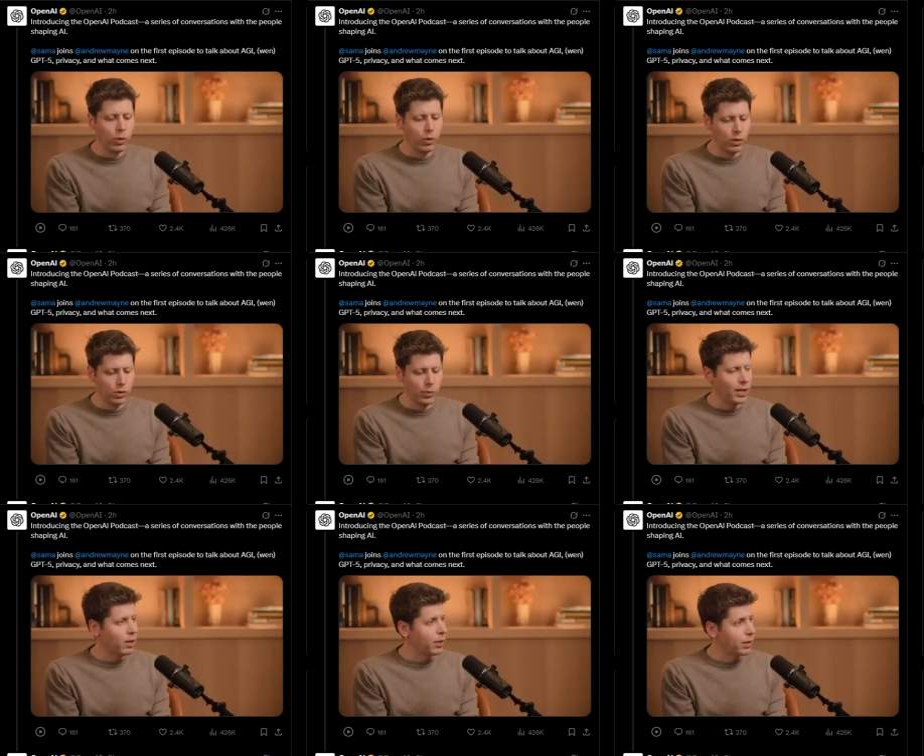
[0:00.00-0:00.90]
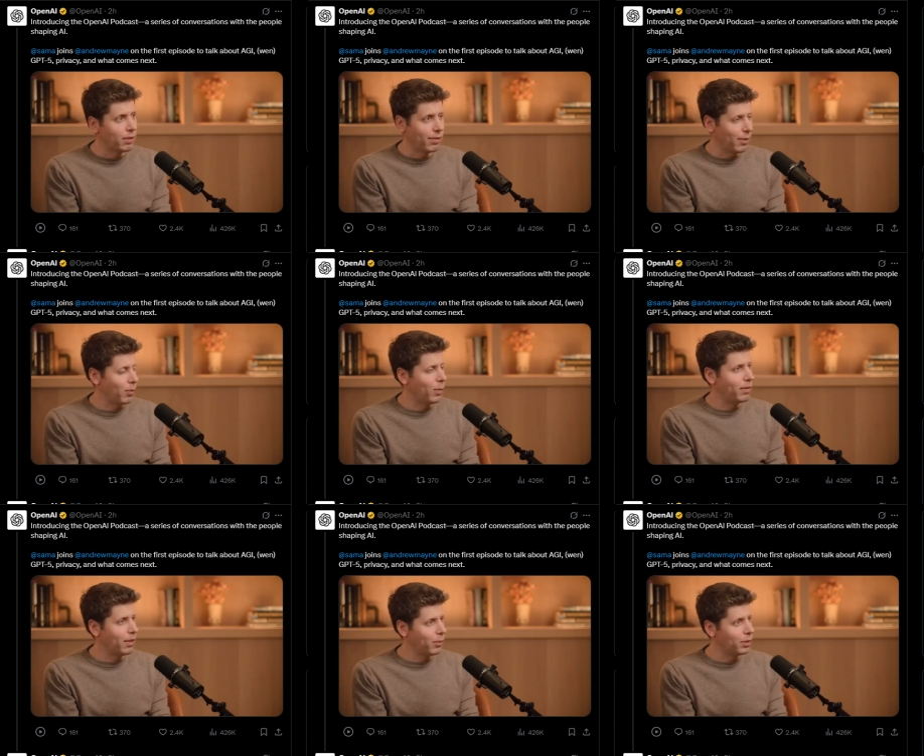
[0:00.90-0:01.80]
Or should we call this 5.1,
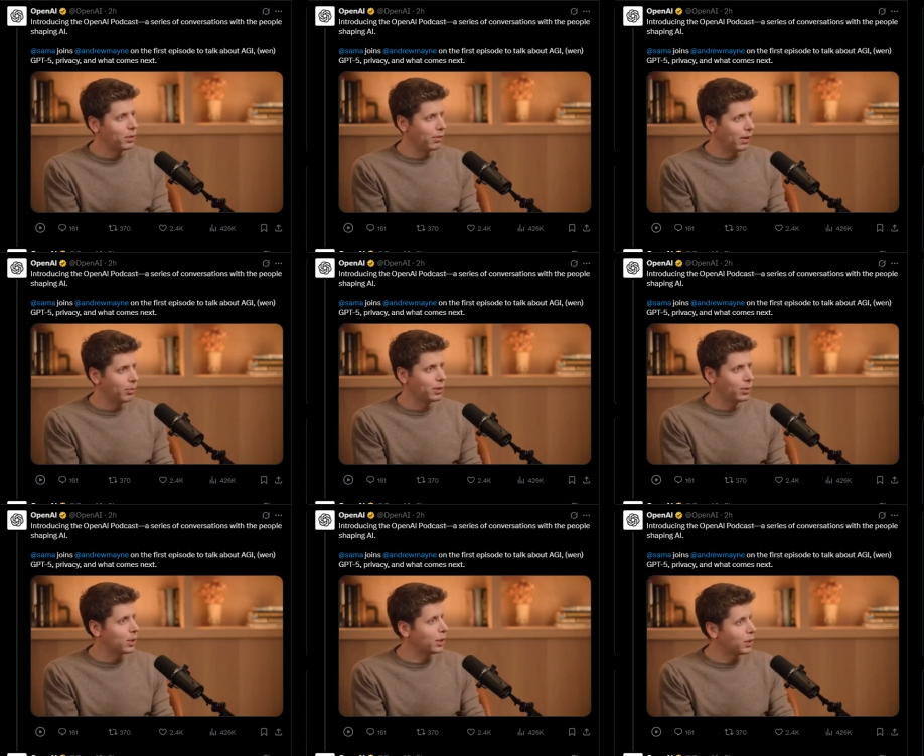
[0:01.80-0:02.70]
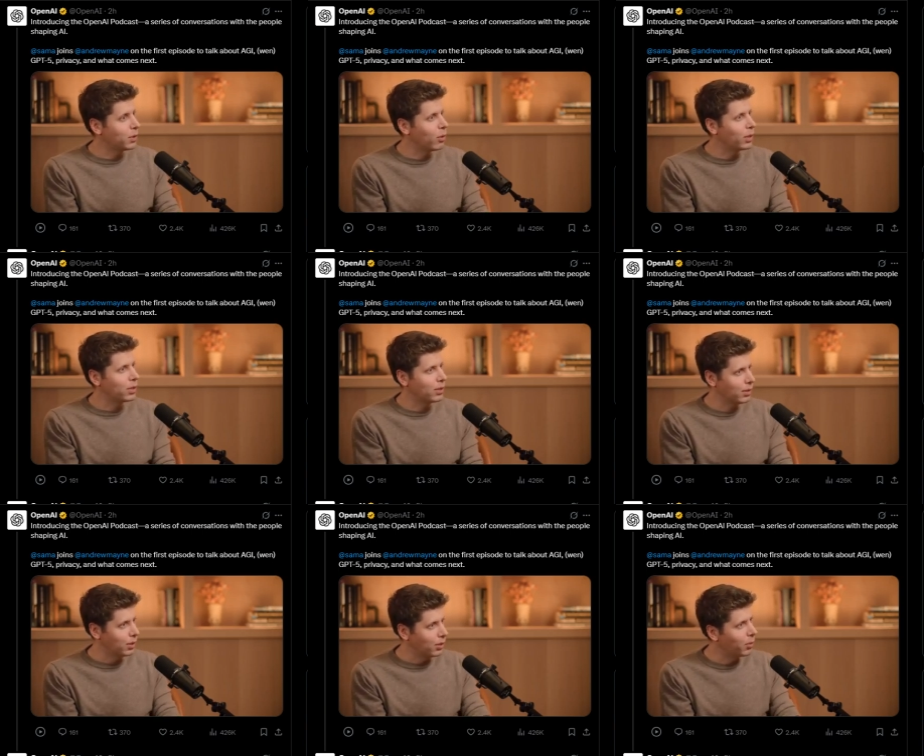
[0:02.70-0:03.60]
5.2, 5.3 so you
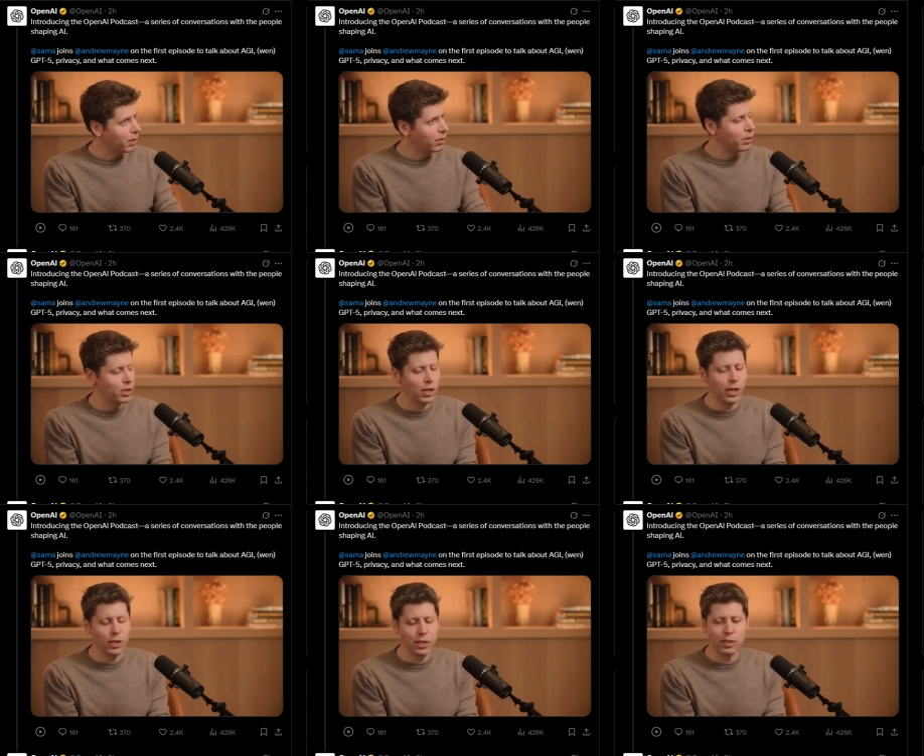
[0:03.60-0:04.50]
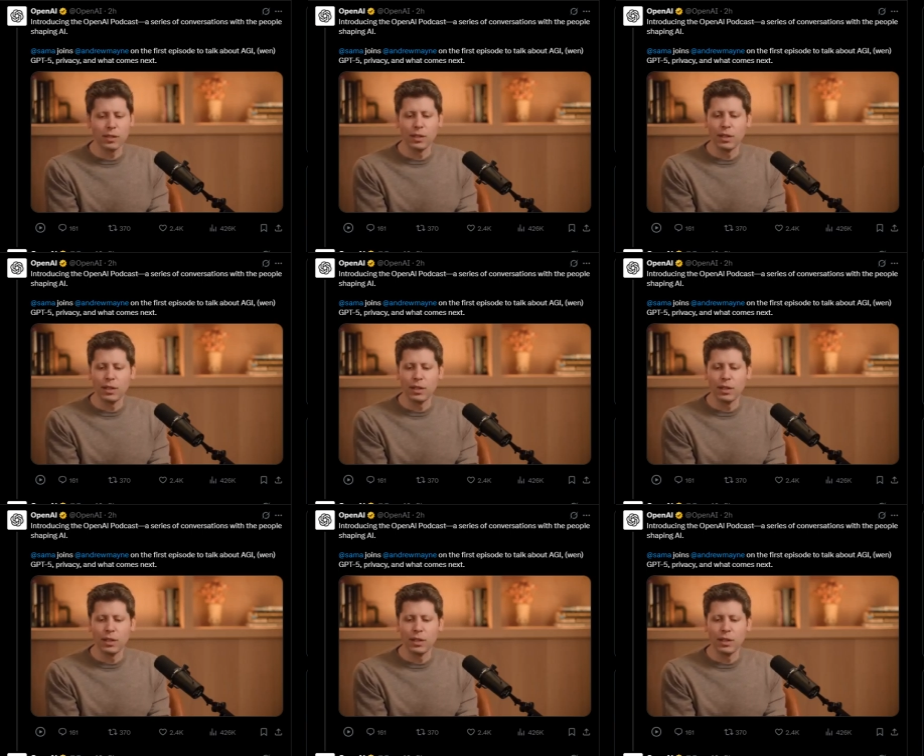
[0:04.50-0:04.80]
know when the version changes?